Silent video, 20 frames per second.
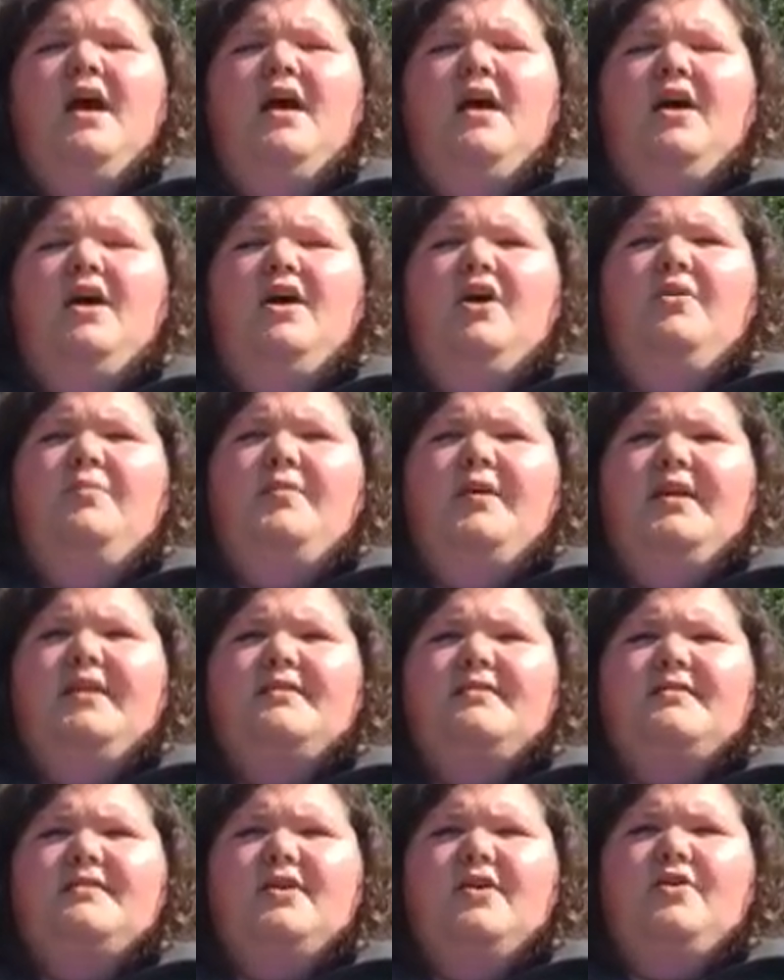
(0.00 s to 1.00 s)

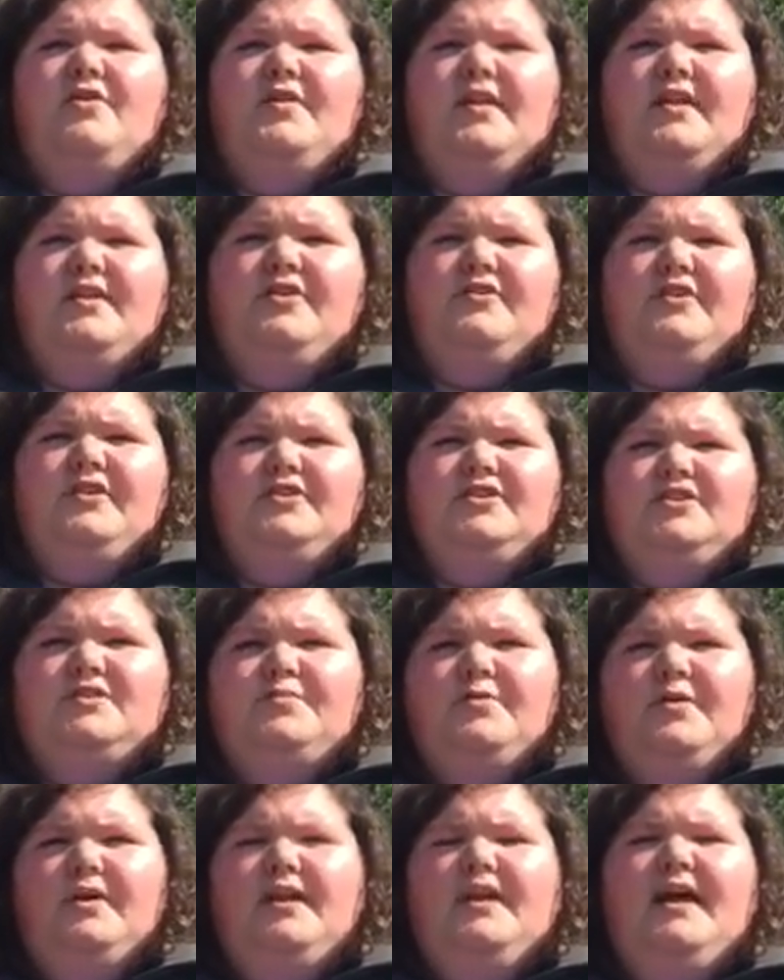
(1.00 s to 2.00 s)
And so then you can
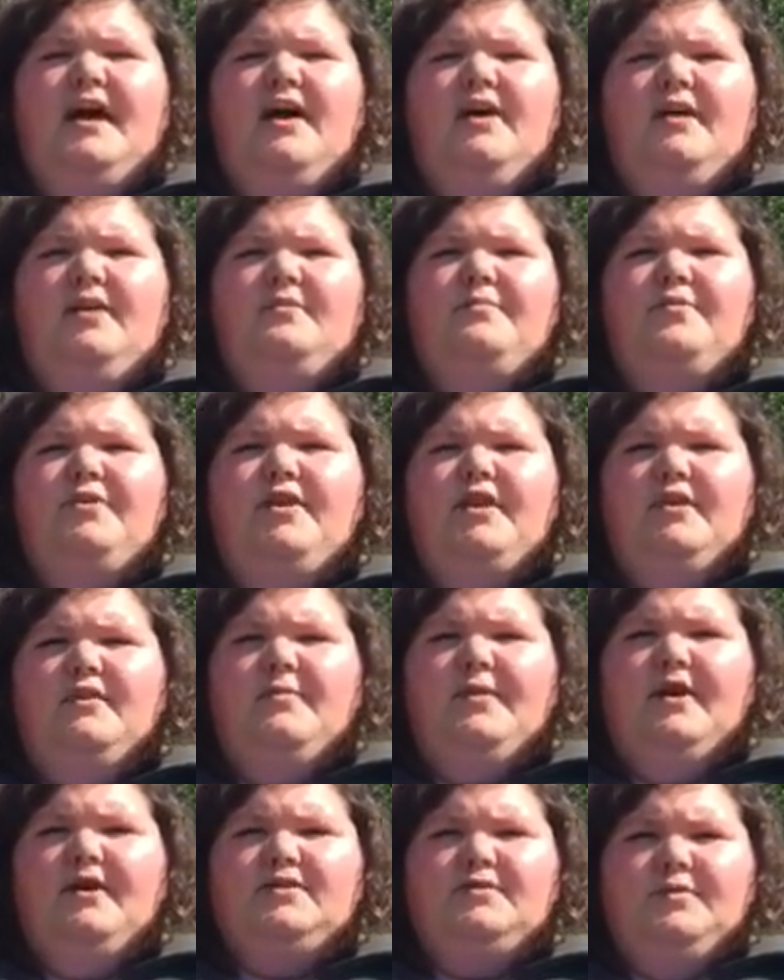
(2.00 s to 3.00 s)
just print it out and put it in
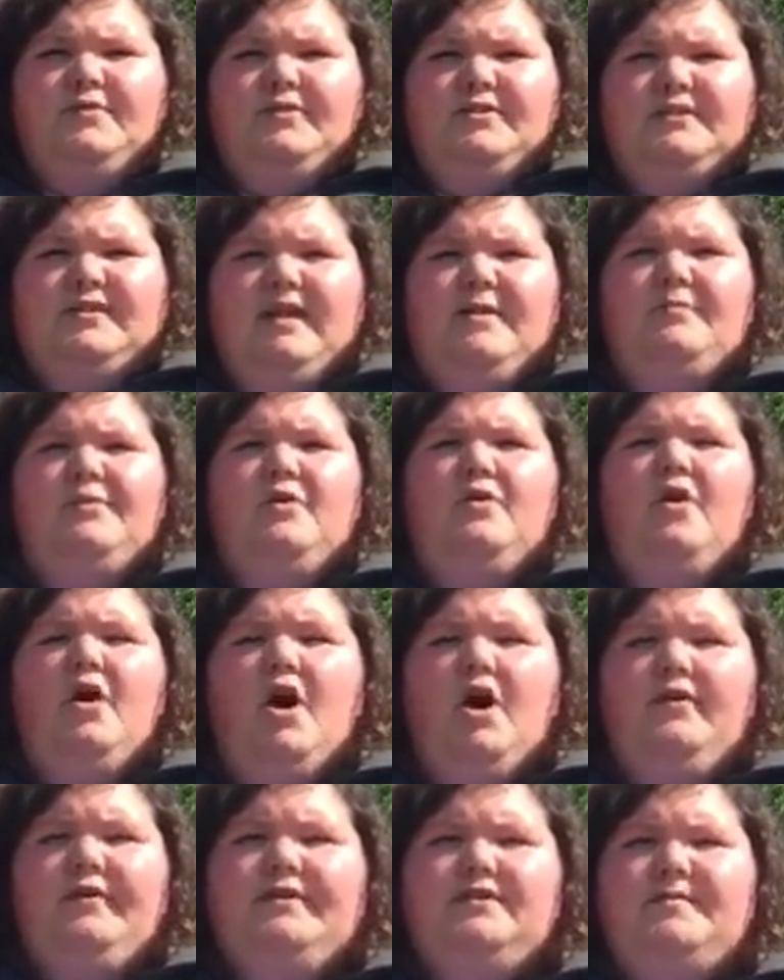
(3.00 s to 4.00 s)
the box with your sample.
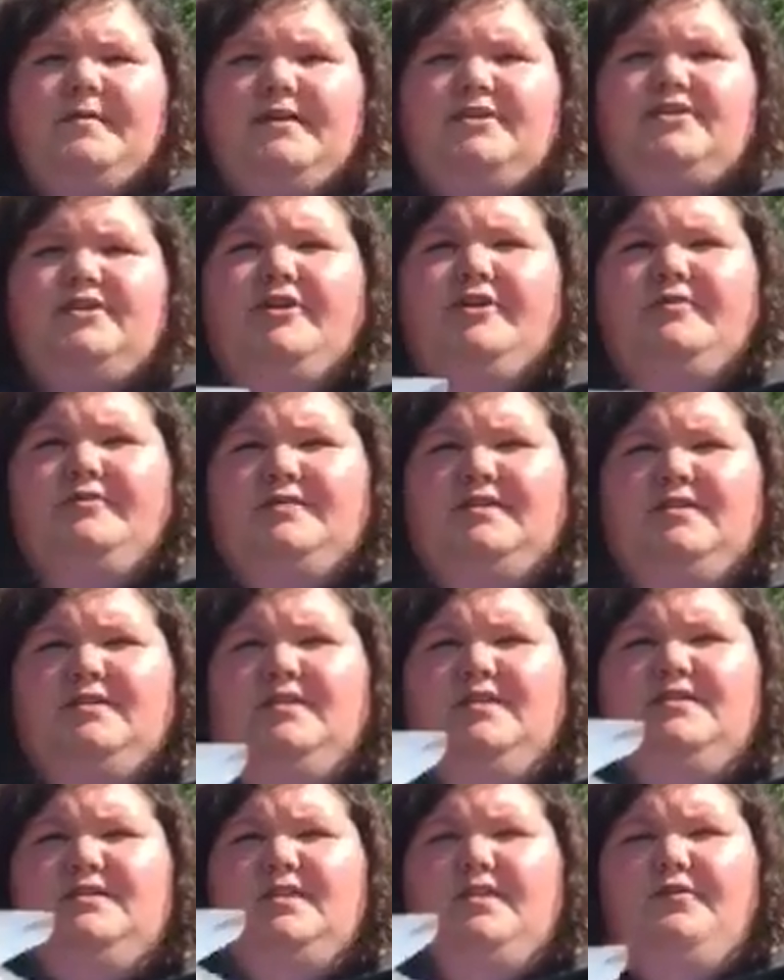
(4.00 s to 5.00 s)
Always make sure you
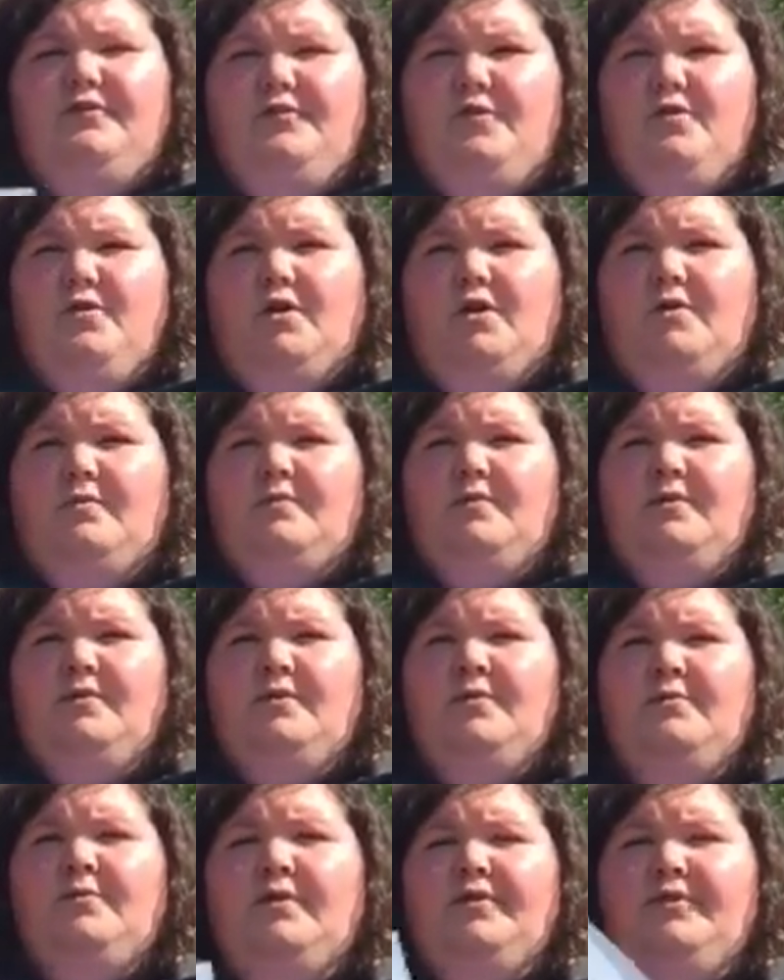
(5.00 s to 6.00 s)
send us a form
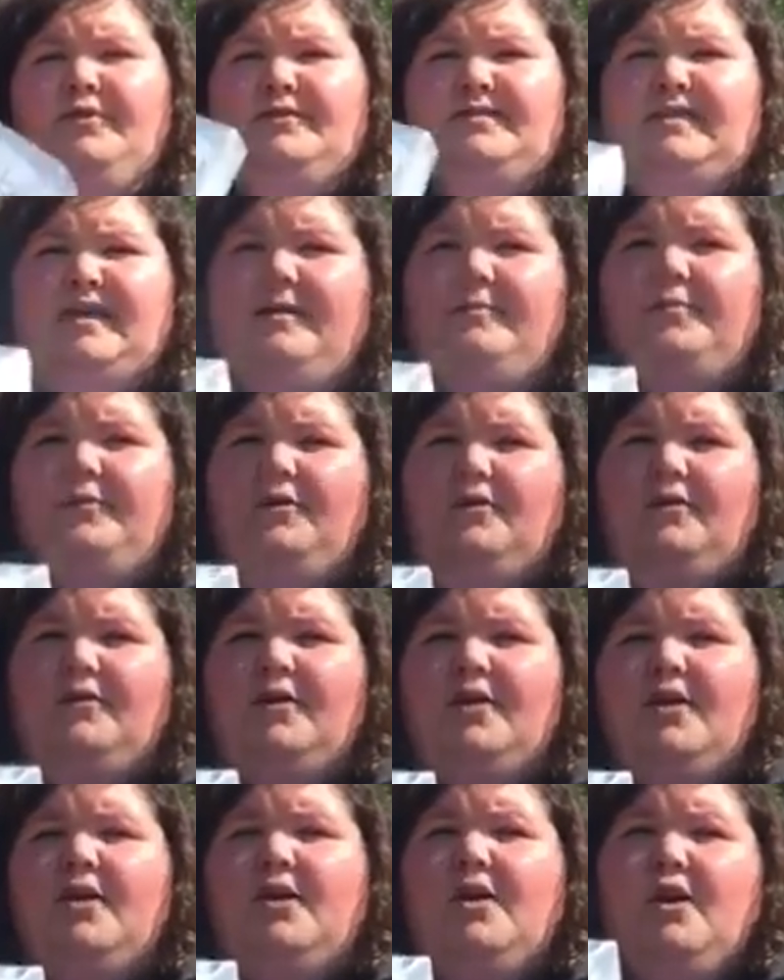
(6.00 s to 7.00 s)
with your sample,
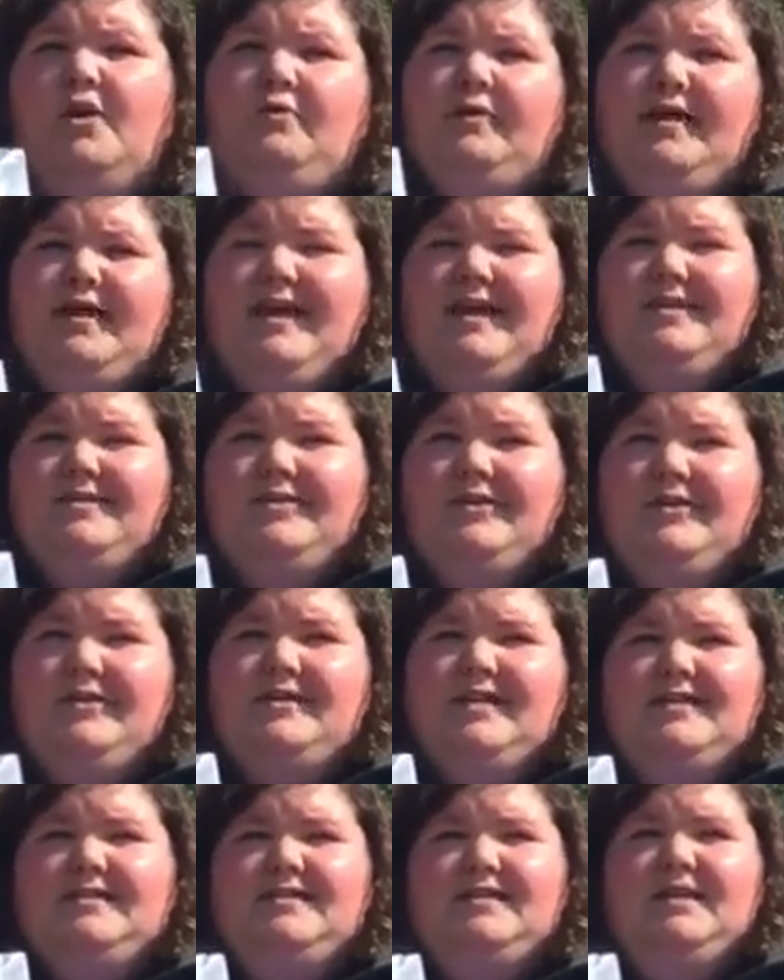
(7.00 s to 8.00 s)
or we can't do your
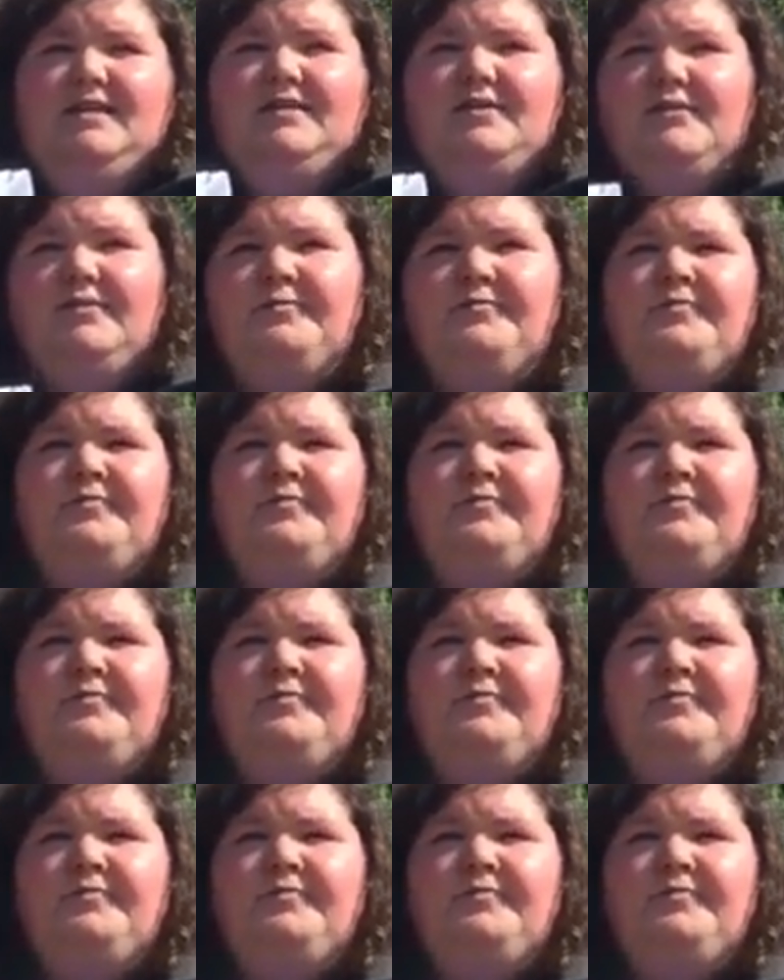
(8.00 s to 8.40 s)
testing.